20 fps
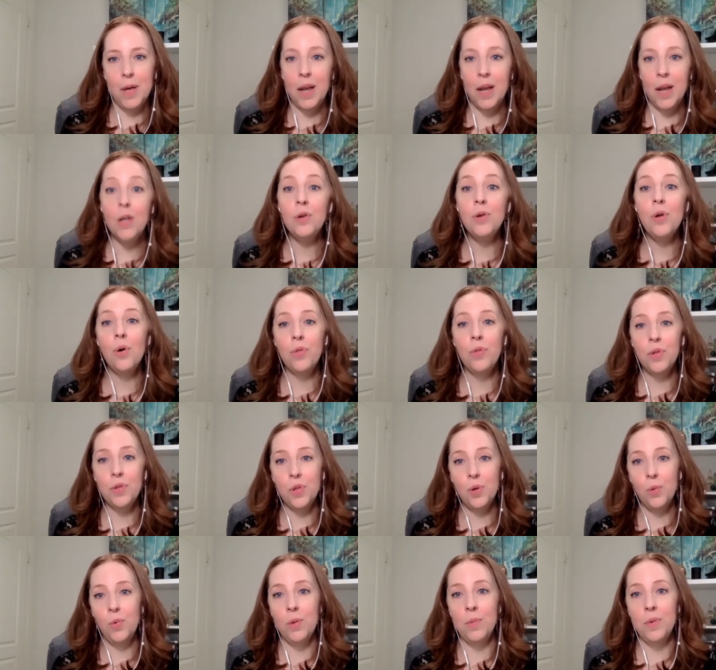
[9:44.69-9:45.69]
And I know that
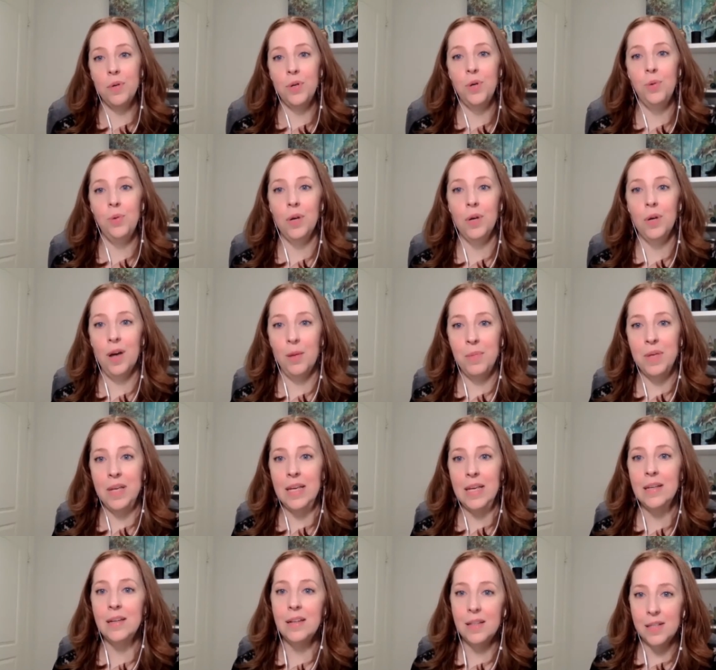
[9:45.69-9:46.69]
the women who are coming
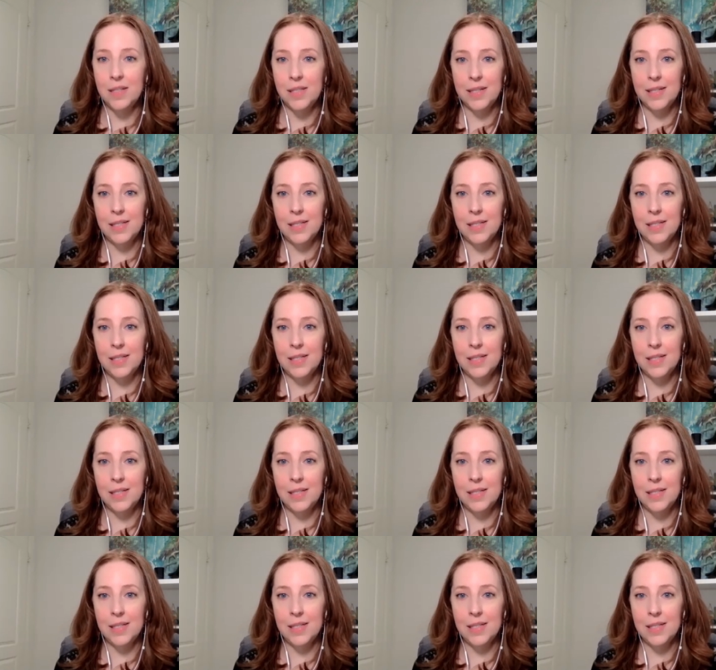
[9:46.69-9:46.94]
into this